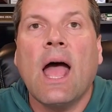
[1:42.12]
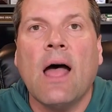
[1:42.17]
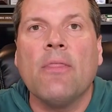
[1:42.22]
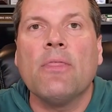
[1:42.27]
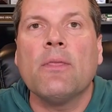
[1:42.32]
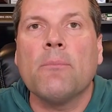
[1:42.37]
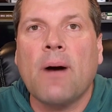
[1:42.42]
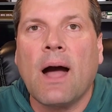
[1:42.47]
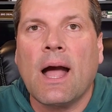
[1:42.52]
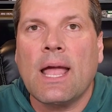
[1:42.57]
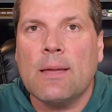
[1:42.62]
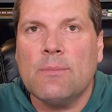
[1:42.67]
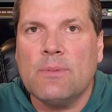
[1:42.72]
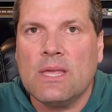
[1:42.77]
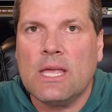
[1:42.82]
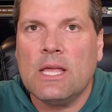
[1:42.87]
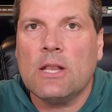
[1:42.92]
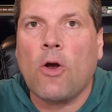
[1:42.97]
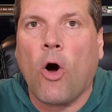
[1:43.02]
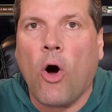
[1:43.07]
And the
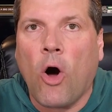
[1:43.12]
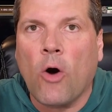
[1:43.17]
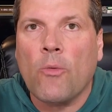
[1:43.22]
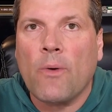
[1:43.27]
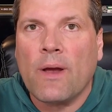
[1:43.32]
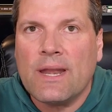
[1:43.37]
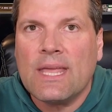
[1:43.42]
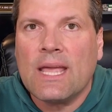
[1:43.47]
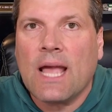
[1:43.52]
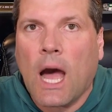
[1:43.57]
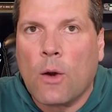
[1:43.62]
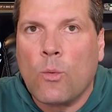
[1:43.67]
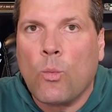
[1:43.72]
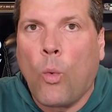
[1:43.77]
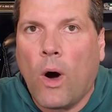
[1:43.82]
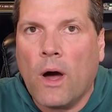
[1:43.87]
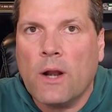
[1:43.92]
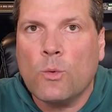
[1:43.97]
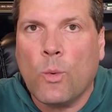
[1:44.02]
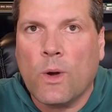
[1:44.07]
Miami Heat already got
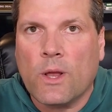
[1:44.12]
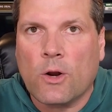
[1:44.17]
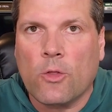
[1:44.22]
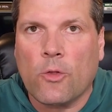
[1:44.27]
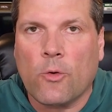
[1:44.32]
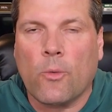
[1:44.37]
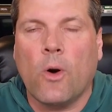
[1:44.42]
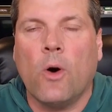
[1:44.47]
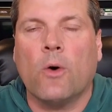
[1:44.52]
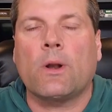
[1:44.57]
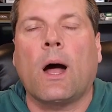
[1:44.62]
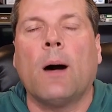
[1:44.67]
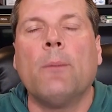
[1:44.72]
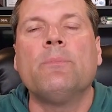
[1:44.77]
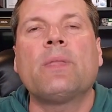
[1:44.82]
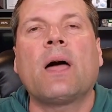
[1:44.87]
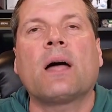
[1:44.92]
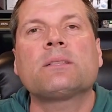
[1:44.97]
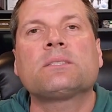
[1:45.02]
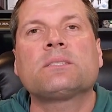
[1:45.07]
one win on the road.
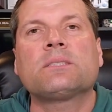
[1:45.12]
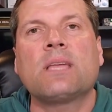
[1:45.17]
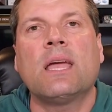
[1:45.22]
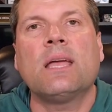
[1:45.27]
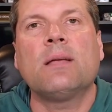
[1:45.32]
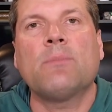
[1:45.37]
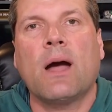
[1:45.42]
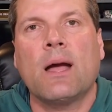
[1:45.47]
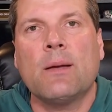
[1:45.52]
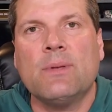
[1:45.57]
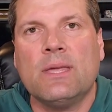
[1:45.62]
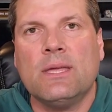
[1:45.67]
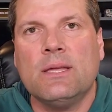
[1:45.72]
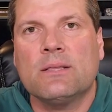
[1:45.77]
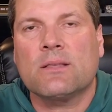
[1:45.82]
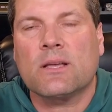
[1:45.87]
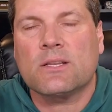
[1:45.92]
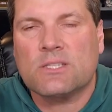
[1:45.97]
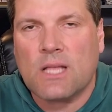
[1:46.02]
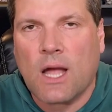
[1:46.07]
I'm not saying Miami
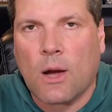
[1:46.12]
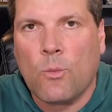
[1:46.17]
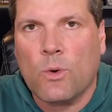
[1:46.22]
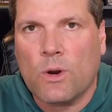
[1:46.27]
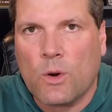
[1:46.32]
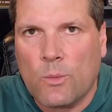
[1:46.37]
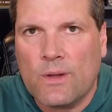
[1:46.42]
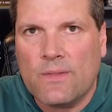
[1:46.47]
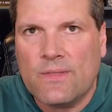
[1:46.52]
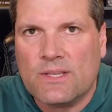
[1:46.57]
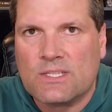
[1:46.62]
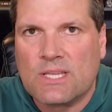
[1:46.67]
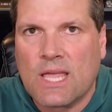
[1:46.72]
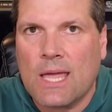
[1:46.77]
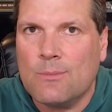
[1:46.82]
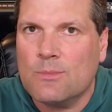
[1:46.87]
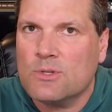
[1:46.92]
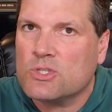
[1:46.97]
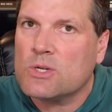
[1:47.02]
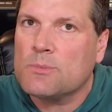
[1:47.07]
Heat does not want to win this
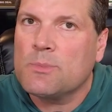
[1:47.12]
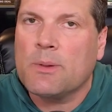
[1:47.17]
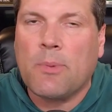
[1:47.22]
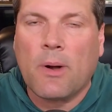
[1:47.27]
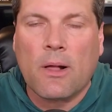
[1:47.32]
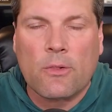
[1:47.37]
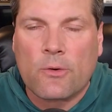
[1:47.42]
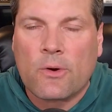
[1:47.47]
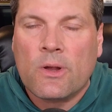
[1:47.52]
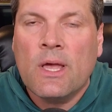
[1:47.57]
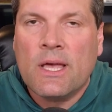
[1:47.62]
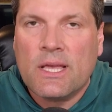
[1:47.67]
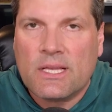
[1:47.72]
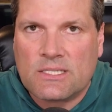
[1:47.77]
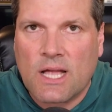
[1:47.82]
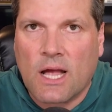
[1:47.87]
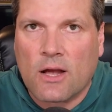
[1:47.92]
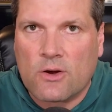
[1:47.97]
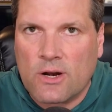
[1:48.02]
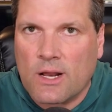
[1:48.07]
game and Jimmy Butler
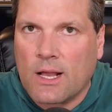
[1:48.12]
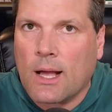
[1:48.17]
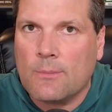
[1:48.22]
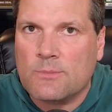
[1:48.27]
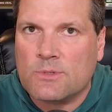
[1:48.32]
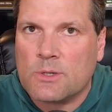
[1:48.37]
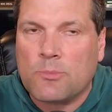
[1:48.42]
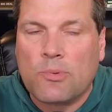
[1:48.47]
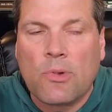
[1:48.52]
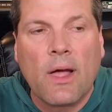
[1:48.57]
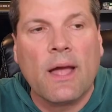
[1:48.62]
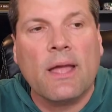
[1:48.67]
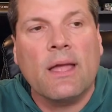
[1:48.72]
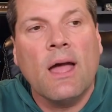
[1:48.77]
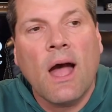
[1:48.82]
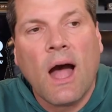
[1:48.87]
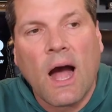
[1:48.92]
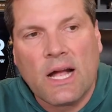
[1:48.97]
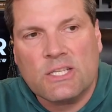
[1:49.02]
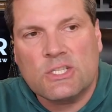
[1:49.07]
is not going to come to play.
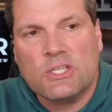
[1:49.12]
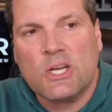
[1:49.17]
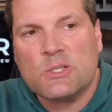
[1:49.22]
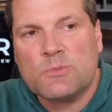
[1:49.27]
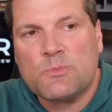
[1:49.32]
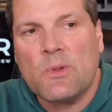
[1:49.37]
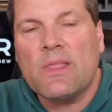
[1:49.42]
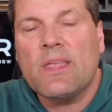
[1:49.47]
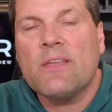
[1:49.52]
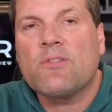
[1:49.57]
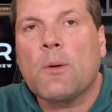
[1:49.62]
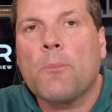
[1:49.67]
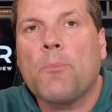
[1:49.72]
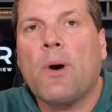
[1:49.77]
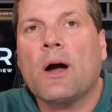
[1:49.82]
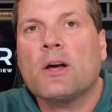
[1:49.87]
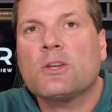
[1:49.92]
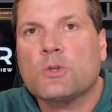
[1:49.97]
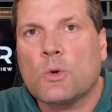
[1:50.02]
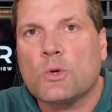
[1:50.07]
I just believe the
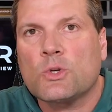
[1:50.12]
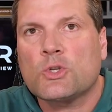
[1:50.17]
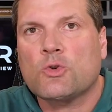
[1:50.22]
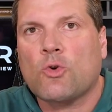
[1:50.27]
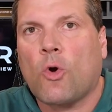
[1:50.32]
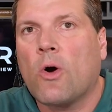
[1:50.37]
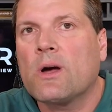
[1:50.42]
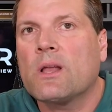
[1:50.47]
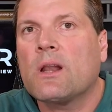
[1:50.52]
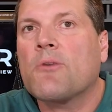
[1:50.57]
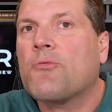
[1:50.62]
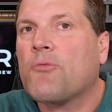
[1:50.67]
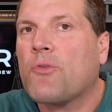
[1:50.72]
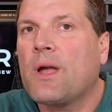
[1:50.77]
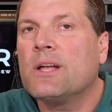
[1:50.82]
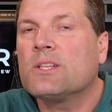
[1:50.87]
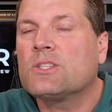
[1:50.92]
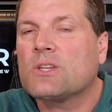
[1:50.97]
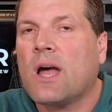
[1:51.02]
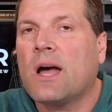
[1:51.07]
Bucks are a strong enough
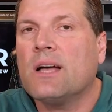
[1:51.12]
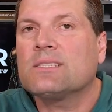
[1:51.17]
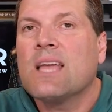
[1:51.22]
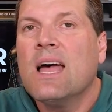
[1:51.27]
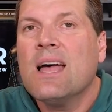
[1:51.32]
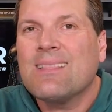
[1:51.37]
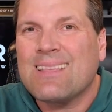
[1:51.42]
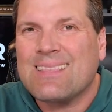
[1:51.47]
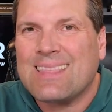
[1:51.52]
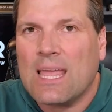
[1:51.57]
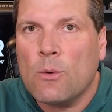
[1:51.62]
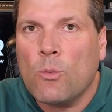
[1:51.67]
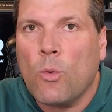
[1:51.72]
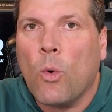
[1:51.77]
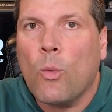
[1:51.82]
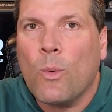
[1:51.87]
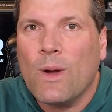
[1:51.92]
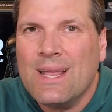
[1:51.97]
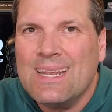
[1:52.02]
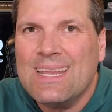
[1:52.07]
franchise that they
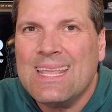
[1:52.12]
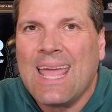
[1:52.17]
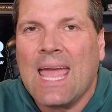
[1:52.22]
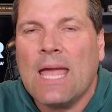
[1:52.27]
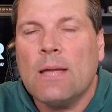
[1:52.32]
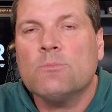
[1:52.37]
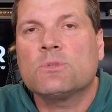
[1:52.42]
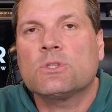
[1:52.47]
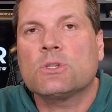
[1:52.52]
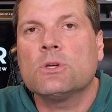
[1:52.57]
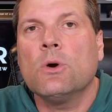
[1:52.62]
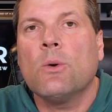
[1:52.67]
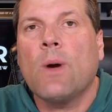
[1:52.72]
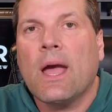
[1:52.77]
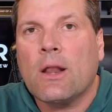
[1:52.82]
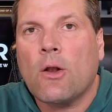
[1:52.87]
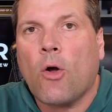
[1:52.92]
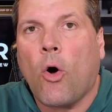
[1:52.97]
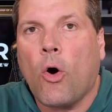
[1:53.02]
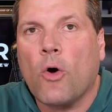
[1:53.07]
will win game two
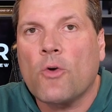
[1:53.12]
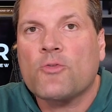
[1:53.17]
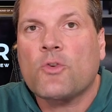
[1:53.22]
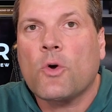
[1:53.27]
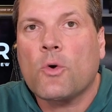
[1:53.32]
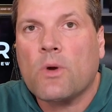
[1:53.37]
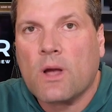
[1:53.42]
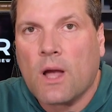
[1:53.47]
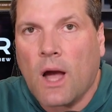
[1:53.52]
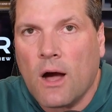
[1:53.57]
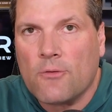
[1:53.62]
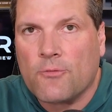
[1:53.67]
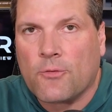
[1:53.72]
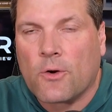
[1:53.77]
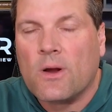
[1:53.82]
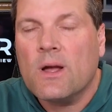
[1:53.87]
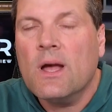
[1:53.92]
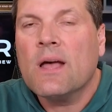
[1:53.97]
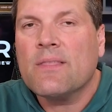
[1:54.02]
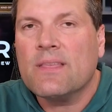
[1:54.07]
and also
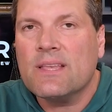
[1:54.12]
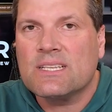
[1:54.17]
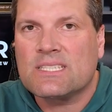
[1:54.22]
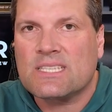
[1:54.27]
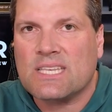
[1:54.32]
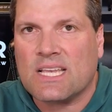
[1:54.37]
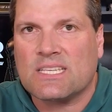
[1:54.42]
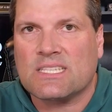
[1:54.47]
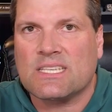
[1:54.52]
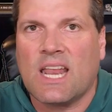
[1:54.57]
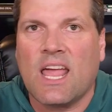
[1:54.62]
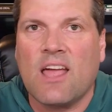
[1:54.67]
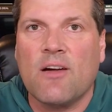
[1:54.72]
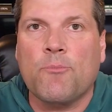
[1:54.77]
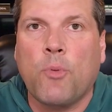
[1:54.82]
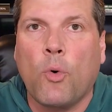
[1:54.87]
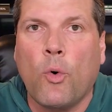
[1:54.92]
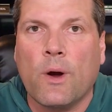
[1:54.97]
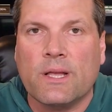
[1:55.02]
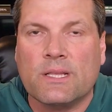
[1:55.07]
cover these
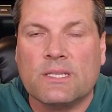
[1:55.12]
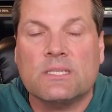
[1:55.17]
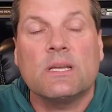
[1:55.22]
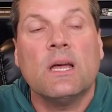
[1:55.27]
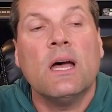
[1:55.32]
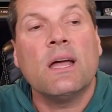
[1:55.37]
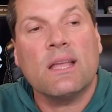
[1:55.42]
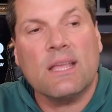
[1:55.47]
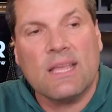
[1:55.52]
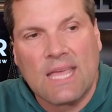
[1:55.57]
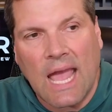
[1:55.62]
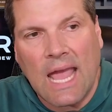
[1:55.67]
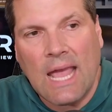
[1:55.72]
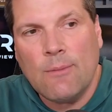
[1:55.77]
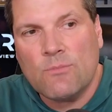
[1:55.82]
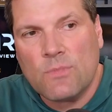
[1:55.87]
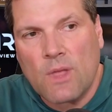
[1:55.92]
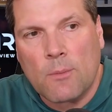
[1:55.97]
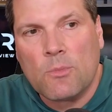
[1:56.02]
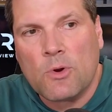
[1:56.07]
6.5 points.
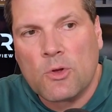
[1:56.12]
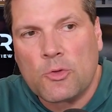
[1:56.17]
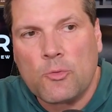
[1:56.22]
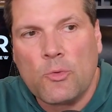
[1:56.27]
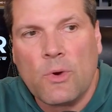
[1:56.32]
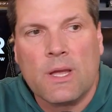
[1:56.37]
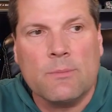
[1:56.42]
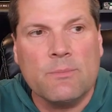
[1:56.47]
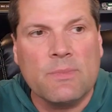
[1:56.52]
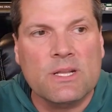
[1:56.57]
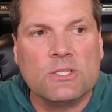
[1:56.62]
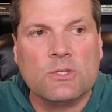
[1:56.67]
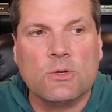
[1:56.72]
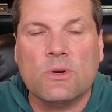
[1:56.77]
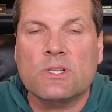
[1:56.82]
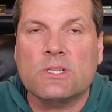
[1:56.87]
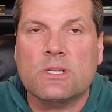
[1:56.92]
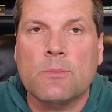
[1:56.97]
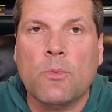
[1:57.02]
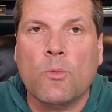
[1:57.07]
Game number three,
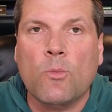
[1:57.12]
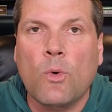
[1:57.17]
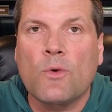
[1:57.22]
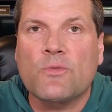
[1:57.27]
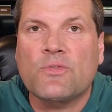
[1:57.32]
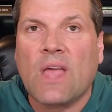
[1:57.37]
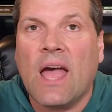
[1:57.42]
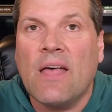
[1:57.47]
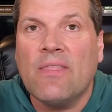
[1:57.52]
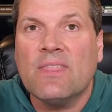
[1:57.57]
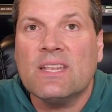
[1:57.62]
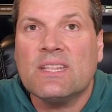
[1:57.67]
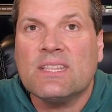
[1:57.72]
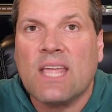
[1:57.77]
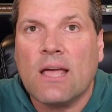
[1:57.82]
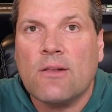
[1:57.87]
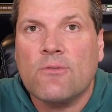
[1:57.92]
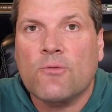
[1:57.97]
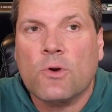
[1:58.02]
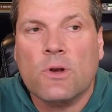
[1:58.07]
Minnesota Timberwolves and the
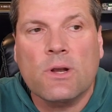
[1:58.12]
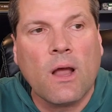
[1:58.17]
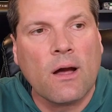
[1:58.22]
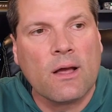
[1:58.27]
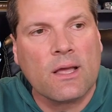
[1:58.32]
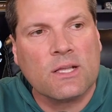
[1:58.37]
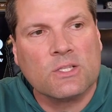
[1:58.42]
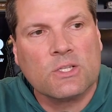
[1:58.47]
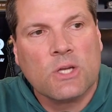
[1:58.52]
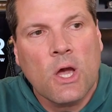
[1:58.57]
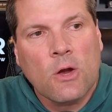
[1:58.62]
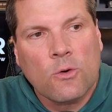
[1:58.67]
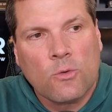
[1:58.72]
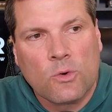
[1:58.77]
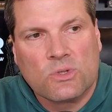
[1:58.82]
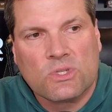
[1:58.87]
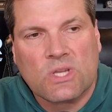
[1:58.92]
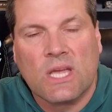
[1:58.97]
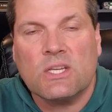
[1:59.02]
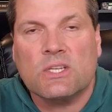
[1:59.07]
Denver Nuggets.
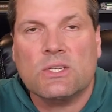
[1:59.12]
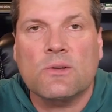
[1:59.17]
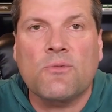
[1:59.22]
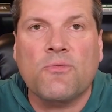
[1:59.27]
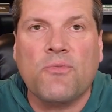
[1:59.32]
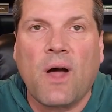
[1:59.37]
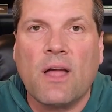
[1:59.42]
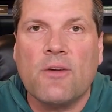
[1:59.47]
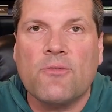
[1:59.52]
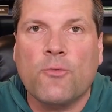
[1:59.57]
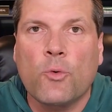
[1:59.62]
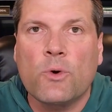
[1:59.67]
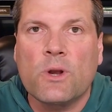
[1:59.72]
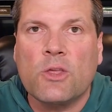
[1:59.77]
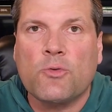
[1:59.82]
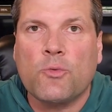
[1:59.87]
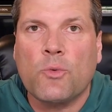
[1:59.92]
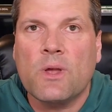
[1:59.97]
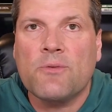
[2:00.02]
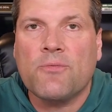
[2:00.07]
Rotation
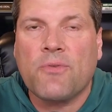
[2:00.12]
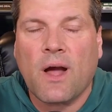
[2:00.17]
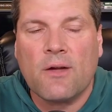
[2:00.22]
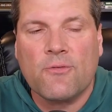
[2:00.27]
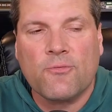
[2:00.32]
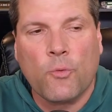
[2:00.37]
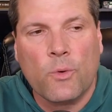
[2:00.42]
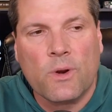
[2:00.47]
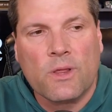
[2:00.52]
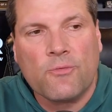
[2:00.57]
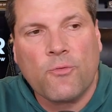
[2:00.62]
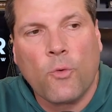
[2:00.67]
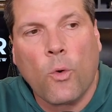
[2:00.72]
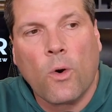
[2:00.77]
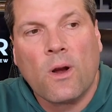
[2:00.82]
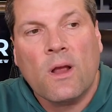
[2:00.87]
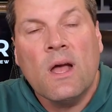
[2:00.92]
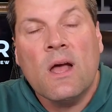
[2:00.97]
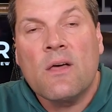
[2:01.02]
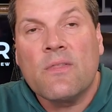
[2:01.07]
5:43,
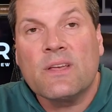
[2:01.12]
5:44.